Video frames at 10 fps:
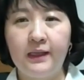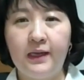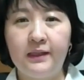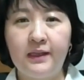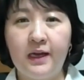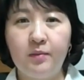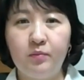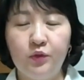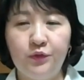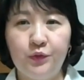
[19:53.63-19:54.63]
Can I
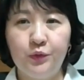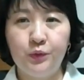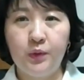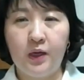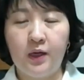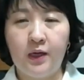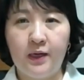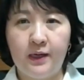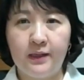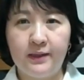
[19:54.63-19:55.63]
move to
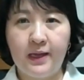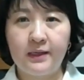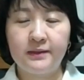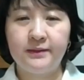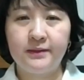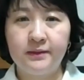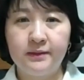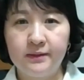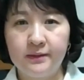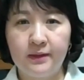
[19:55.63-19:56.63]
next
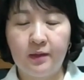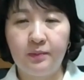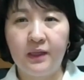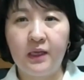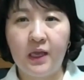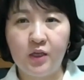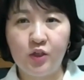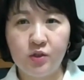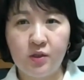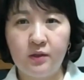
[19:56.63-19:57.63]

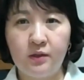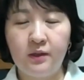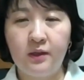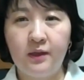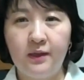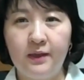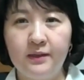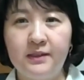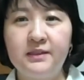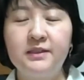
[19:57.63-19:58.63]
application?
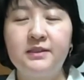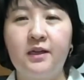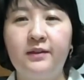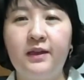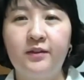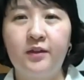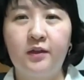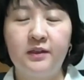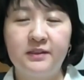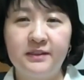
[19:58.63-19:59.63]
This is another
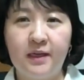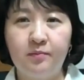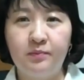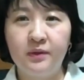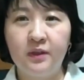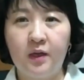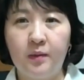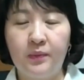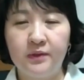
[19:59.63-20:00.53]
example of